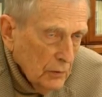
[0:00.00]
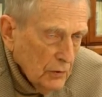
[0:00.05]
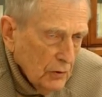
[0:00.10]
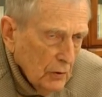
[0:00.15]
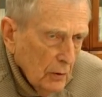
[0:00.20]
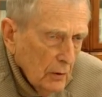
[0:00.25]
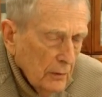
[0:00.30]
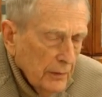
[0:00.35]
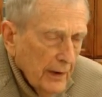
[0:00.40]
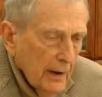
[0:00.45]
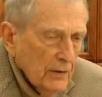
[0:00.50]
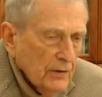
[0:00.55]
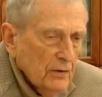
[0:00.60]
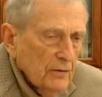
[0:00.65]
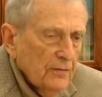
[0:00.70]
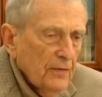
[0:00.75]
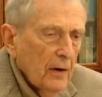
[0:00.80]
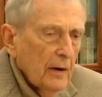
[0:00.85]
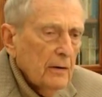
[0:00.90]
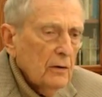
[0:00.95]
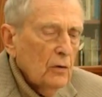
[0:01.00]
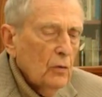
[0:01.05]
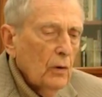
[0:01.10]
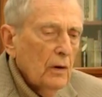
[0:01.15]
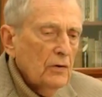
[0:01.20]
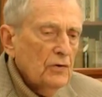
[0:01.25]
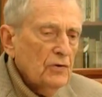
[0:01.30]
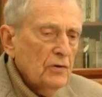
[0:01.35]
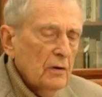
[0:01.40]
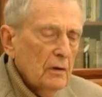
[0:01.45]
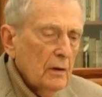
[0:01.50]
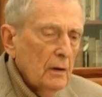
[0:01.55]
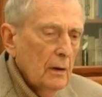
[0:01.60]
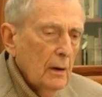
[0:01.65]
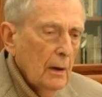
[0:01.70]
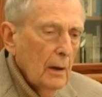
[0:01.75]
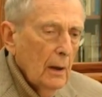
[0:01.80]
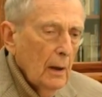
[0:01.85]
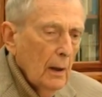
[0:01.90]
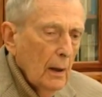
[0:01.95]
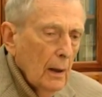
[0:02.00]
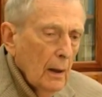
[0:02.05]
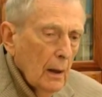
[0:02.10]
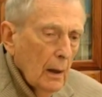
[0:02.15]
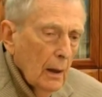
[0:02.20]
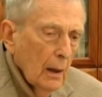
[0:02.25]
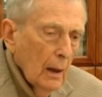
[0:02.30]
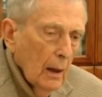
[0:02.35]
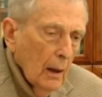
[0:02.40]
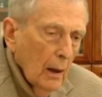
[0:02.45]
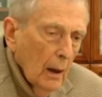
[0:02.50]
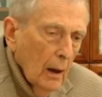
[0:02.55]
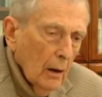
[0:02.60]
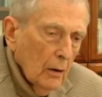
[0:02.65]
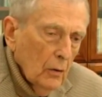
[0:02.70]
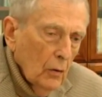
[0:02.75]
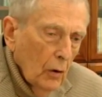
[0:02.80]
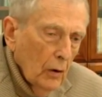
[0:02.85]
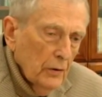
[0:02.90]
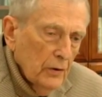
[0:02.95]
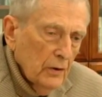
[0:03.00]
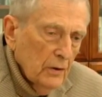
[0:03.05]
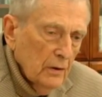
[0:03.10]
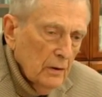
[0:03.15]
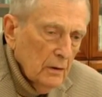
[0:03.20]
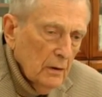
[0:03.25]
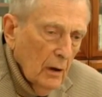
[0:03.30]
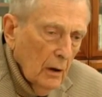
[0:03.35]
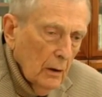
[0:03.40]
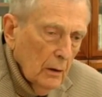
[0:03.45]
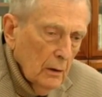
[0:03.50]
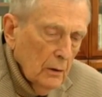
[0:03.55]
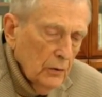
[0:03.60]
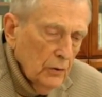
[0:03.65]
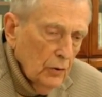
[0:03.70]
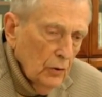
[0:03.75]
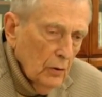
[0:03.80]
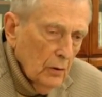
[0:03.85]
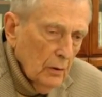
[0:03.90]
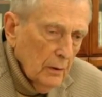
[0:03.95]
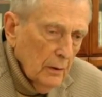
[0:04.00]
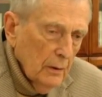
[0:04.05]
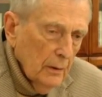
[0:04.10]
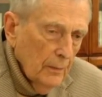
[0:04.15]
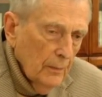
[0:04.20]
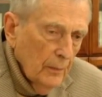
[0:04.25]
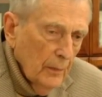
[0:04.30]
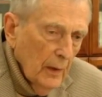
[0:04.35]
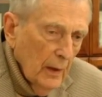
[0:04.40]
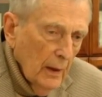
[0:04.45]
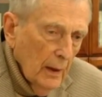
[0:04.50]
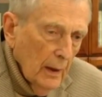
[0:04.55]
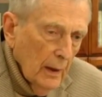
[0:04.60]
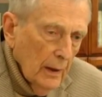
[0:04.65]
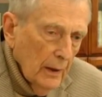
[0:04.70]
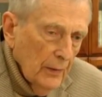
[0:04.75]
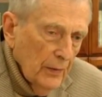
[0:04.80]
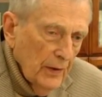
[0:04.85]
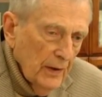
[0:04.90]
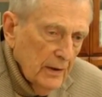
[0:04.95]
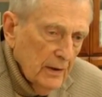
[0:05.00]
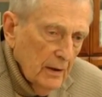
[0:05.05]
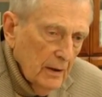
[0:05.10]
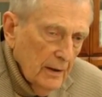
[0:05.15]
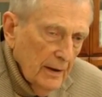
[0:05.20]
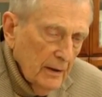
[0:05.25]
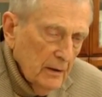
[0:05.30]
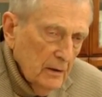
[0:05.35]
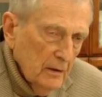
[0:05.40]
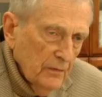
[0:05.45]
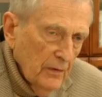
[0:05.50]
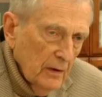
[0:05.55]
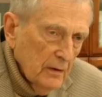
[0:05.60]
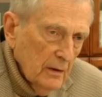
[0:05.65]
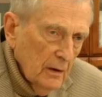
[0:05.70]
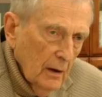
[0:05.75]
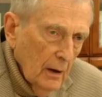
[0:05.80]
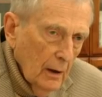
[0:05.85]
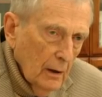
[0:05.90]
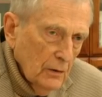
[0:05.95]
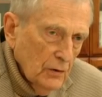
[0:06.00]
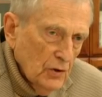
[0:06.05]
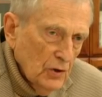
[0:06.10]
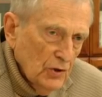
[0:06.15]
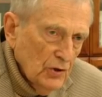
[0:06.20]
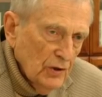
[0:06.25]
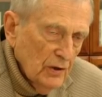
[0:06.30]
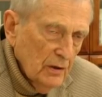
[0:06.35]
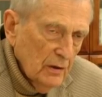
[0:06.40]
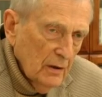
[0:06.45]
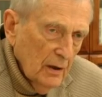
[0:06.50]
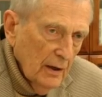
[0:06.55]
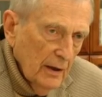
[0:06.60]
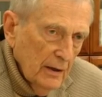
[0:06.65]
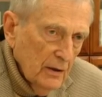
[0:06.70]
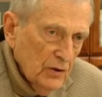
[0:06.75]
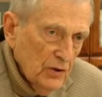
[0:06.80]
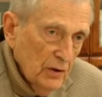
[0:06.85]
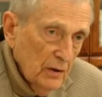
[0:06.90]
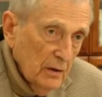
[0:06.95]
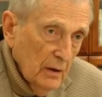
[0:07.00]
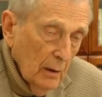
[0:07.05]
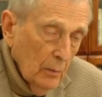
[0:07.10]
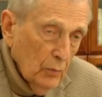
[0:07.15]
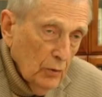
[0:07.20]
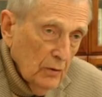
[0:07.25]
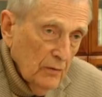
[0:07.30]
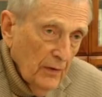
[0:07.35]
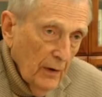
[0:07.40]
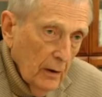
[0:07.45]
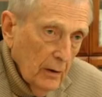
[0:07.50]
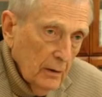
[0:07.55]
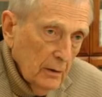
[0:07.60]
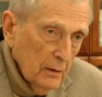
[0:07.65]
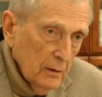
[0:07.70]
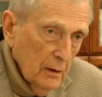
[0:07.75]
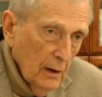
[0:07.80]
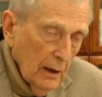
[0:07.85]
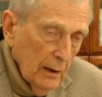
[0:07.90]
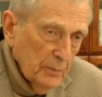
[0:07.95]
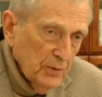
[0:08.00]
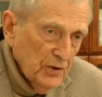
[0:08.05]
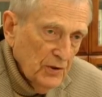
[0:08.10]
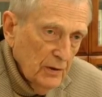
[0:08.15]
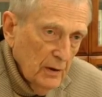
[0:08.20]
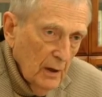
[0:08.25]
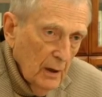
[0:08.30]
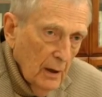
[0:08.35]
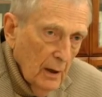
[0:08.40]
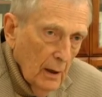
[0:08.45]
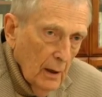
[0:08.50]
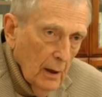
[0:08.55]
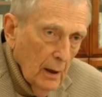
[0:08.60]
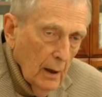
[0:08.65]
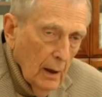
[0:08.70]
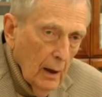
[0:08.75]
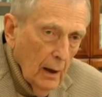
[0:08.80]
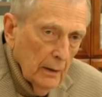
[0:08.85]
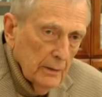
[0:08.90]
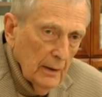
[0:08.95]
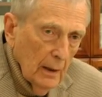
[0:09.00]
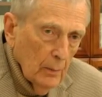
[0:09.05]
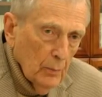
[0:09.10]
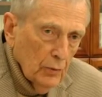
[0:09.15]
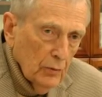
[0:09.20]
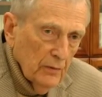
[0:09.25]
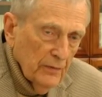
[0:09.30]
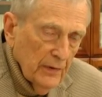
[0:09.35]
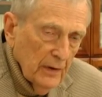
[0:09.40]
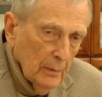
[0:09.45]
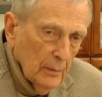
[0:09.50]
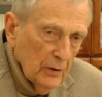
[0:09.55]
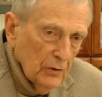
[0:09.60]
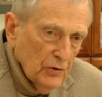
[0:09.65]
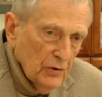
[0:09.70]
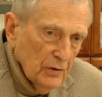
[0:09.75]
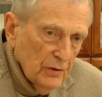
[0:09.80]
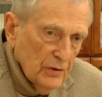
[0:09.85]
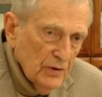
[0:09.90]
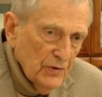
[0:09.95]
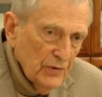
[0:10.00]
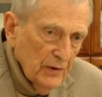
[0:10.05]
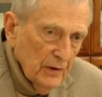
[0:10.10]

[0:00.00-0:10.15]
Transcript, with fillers: Sure, that's a fine question. According to Carl Jung, the collective unconscious contains a number of archetypes, a number of images